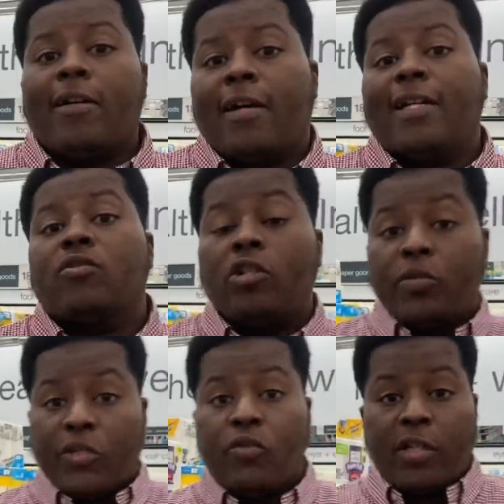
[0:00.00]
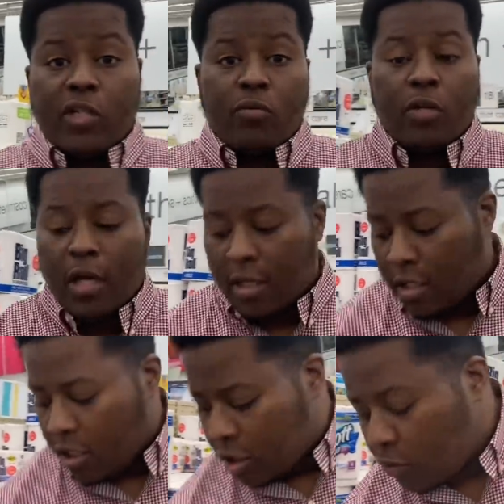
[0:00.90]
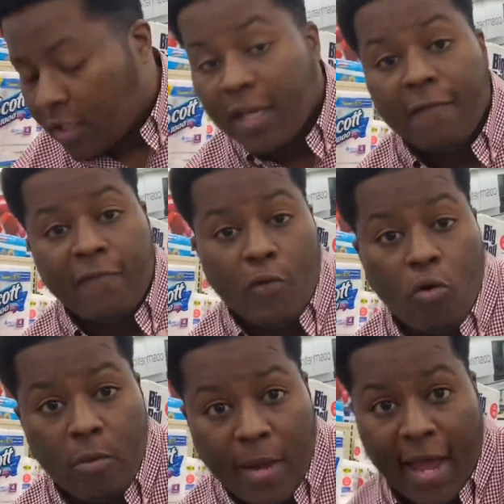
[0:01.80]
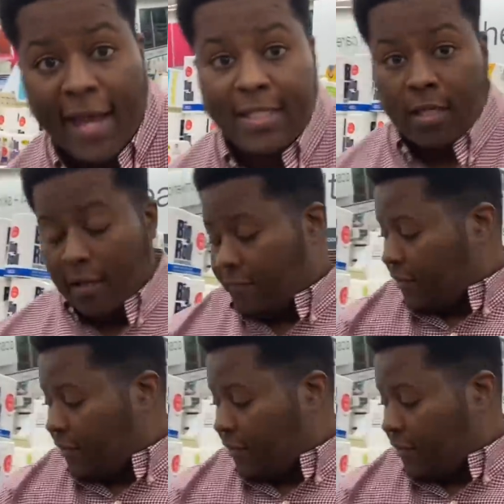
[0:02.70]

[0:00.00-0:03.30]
you guys so here's what you can do okay you can get four packs of the